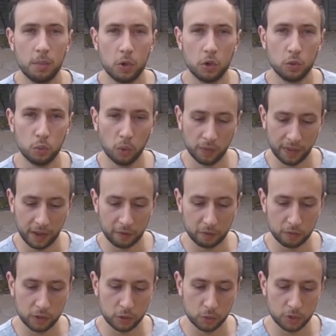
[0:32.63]
who want that
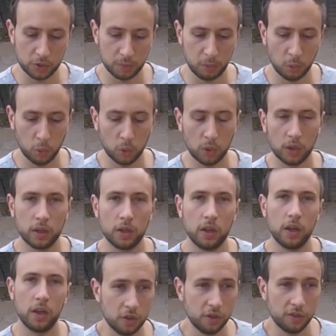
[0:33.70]
real support.
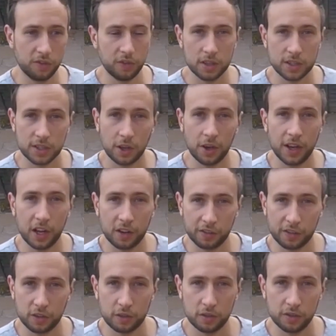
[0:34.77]
And starting out
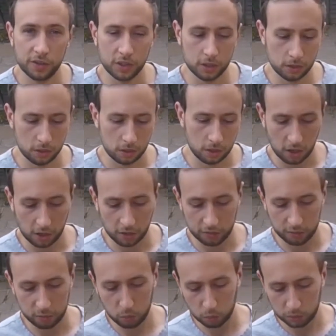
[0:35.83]
for a review,
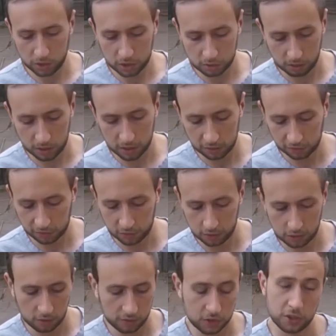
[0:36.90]
I've worn these trainers
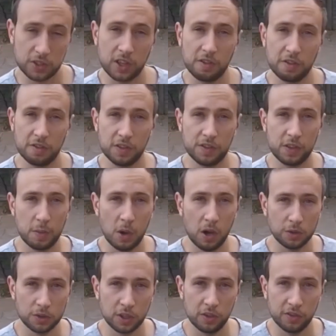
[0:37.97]
for just over 50
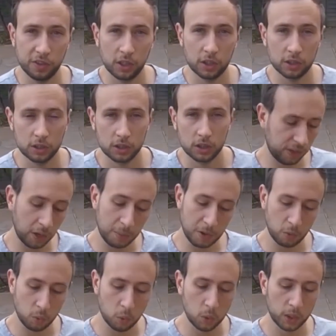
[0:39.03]
miles so far. Done a bit
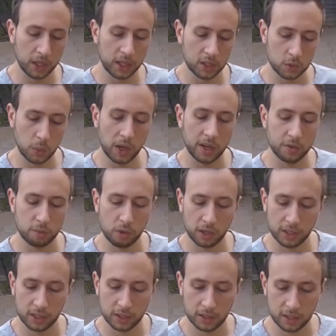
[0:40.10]
of walking as well as
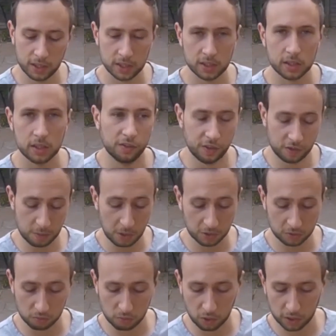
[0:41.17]
running in these. 50
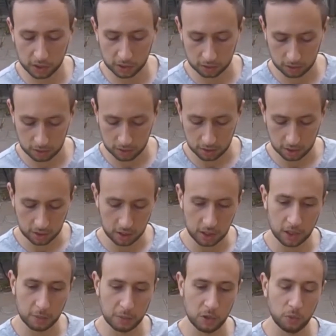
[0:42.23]
miles of running and
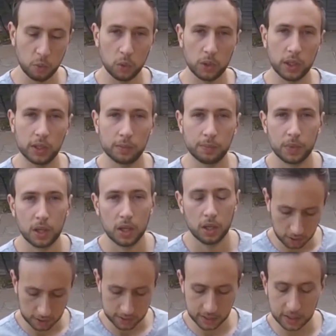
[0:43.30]
a bit of walking.
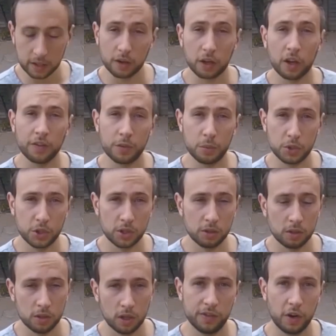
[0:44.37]
I'd say they're a comfortable shoe,
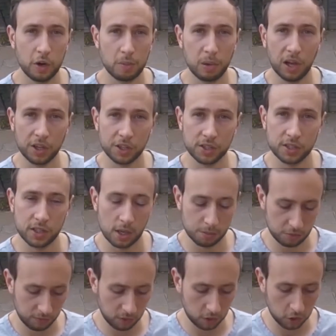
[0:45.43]
very plush in
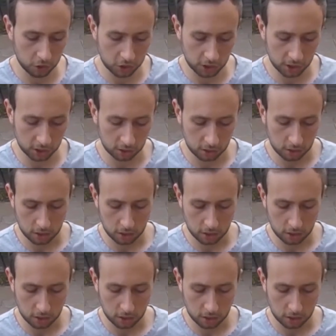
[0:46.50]
terms of the cushioning.